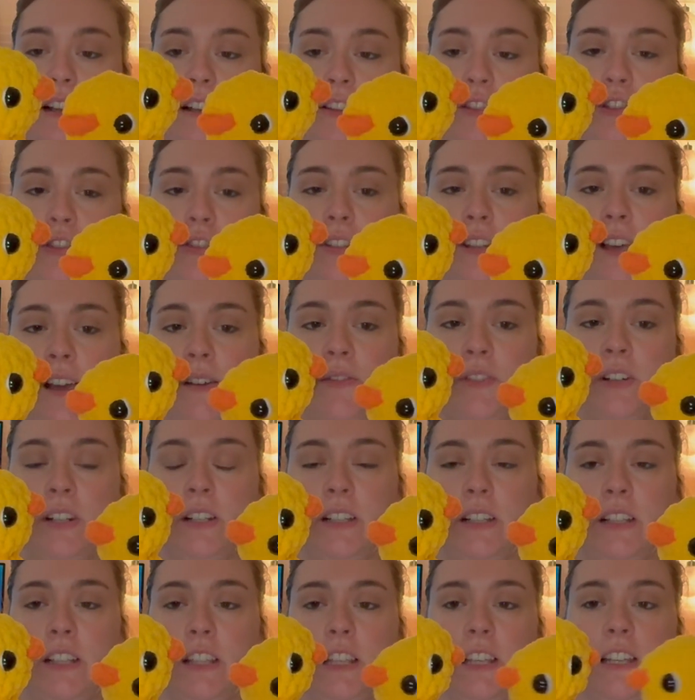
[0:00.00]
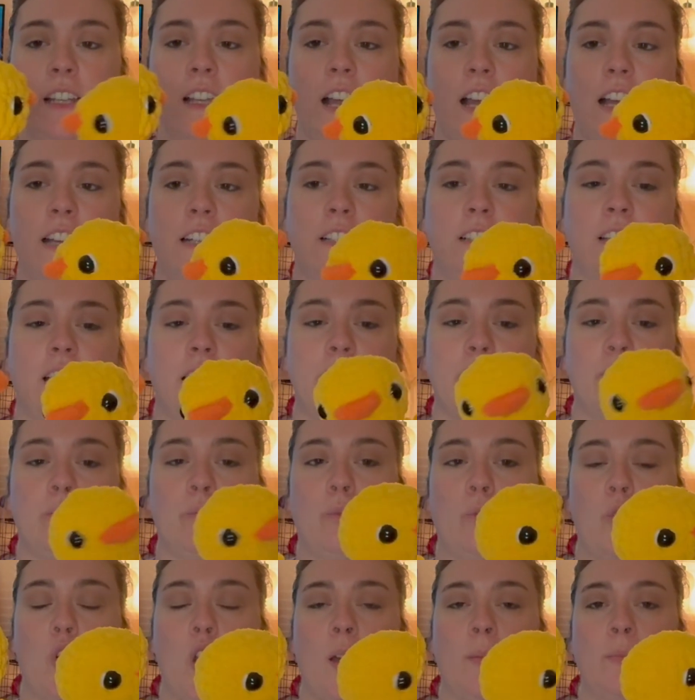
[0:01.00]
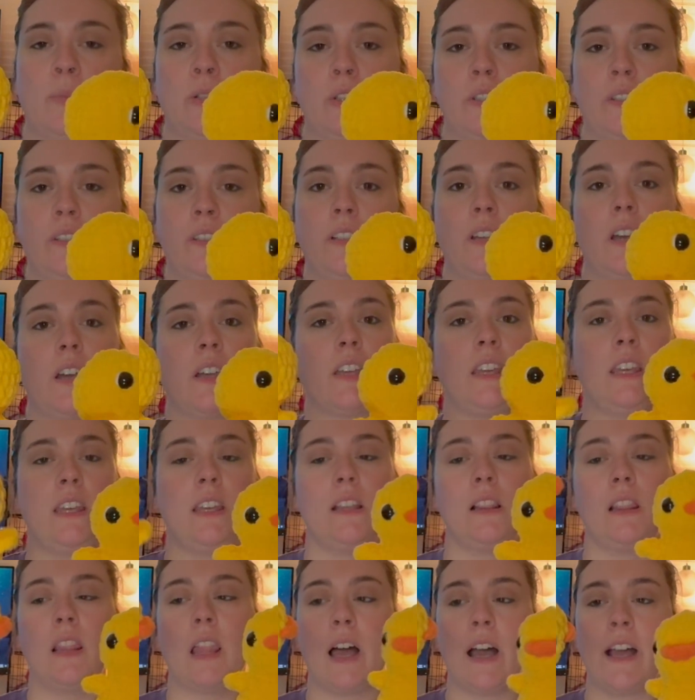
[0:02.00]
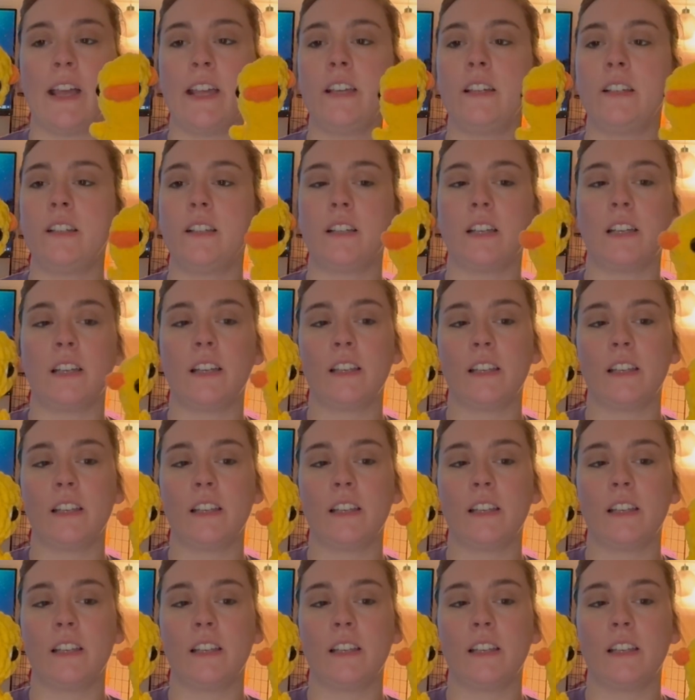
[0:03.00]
They're definitely kind of like rubber ducky like,